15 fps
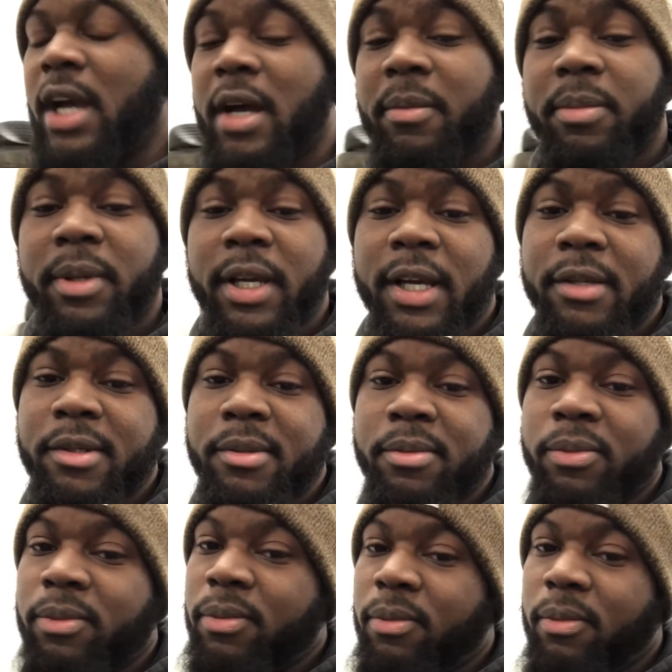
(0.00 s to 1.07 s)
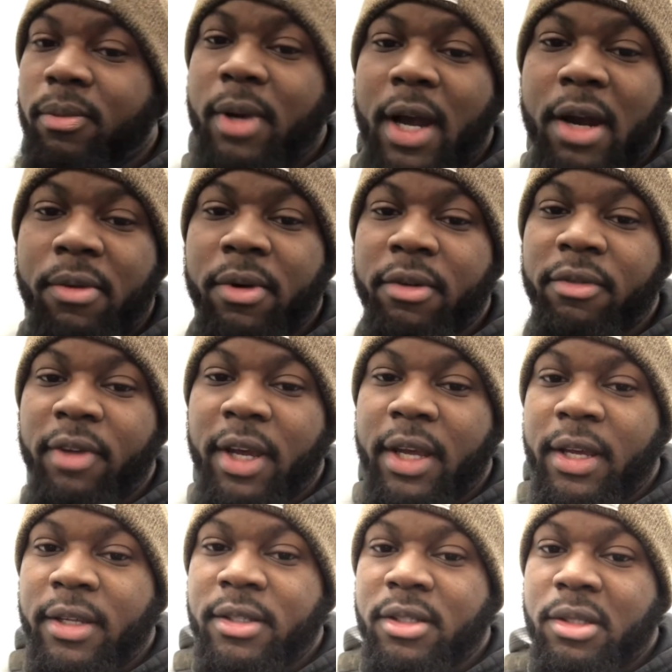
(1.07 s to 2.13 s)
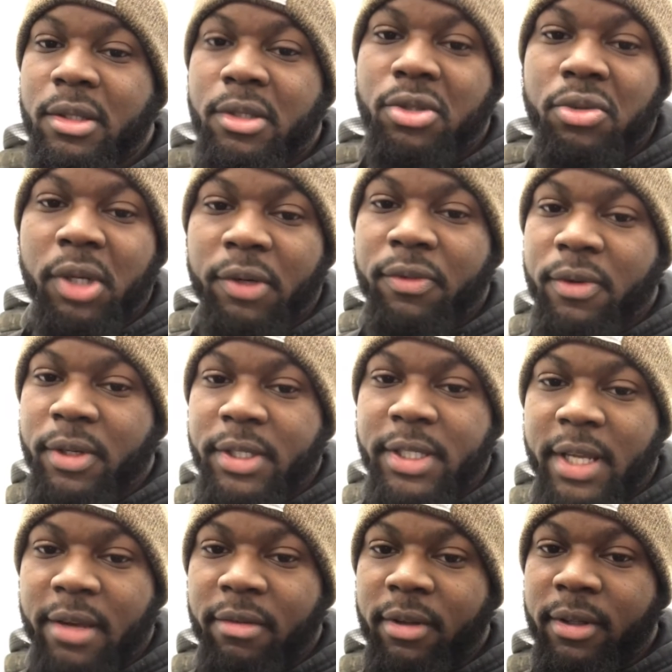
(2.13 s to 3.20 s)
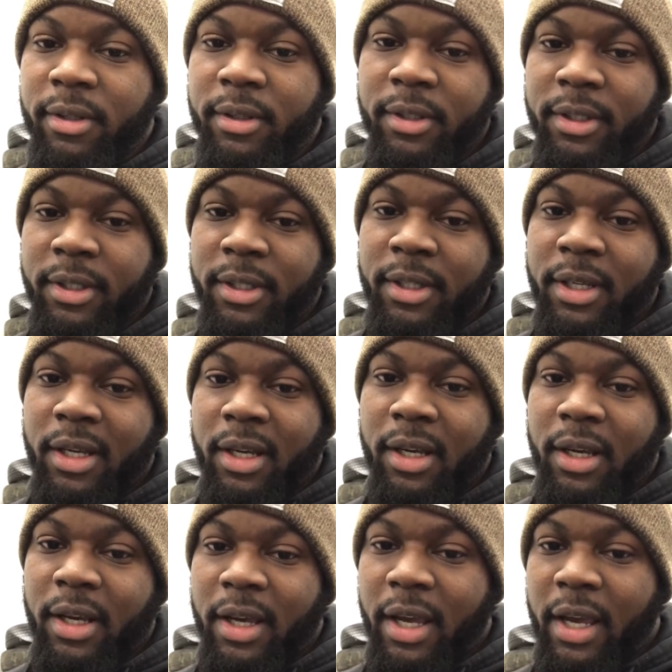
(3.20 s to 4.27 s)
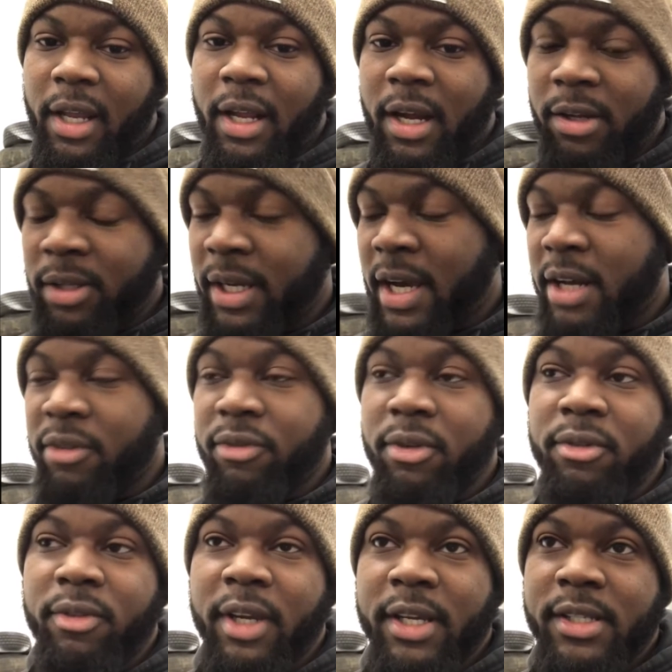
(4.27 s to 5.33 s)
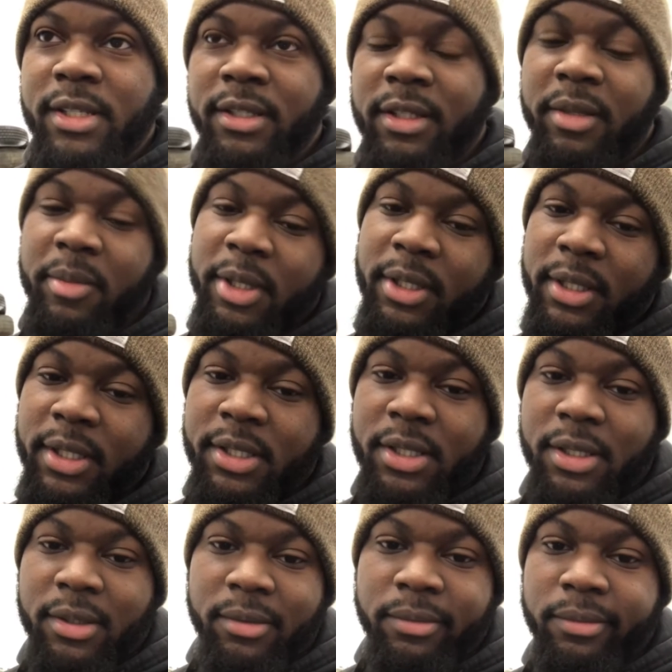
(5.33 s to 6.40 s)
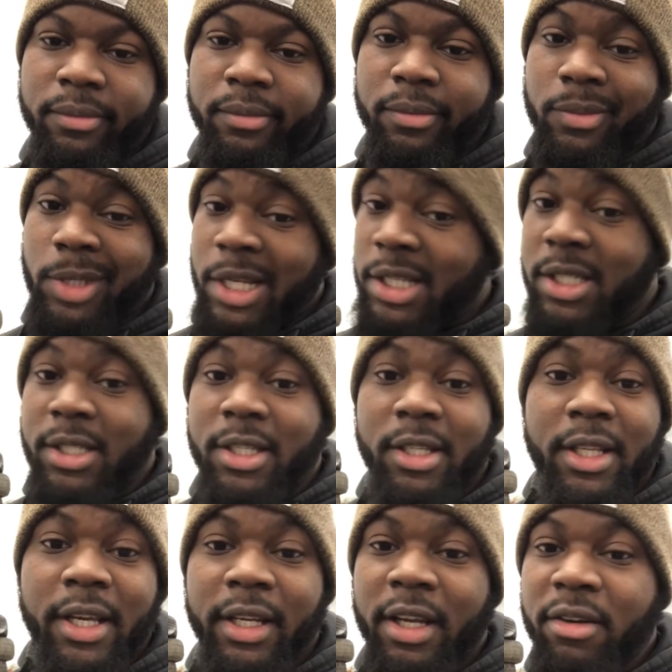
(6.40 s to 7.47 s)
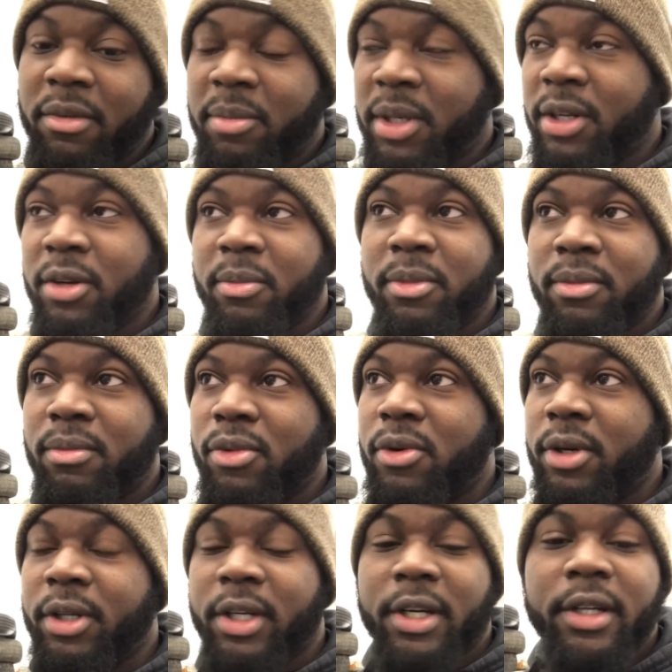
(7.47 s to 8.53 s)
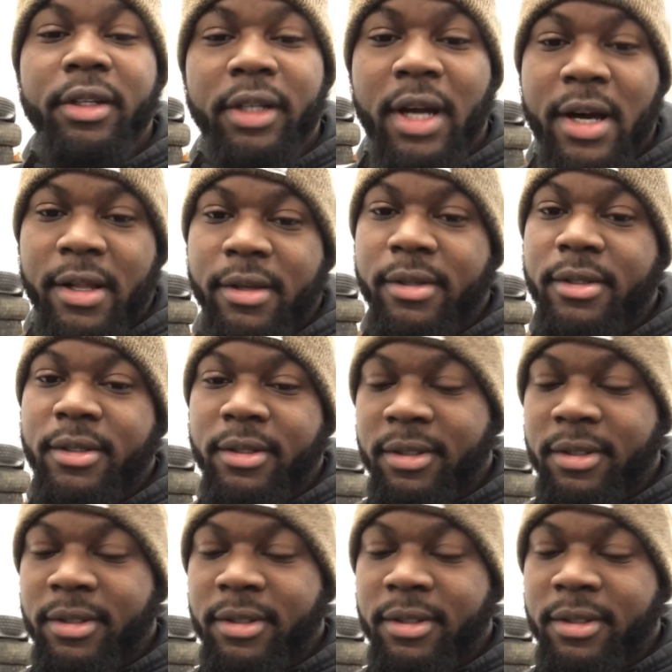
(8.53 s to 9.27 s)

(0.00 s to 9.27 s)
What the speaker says: I, I, I wear Vans 24/7, and I only got a few Vans that's limited edition. They still ain't never been up more than $100.